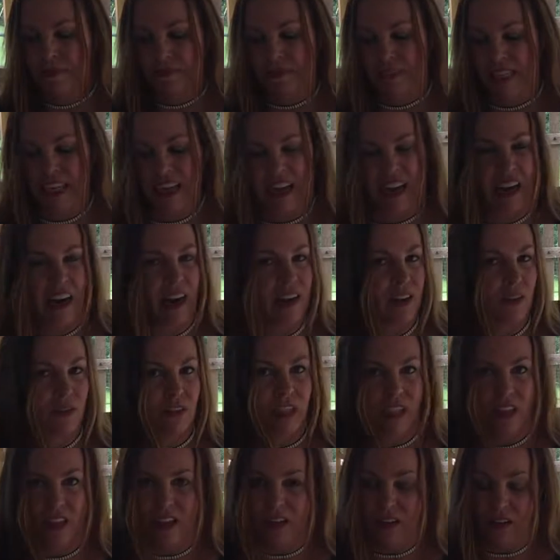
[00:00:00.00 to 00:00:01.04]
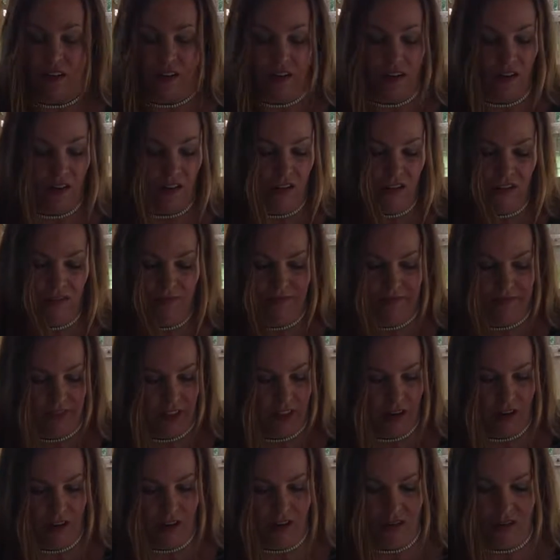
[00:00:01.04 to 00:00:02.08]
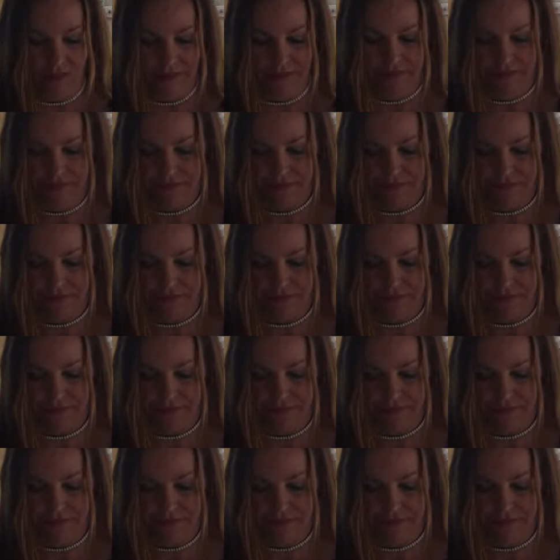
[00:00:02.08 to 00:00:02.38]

Yeah, I don't like that at all, y'all.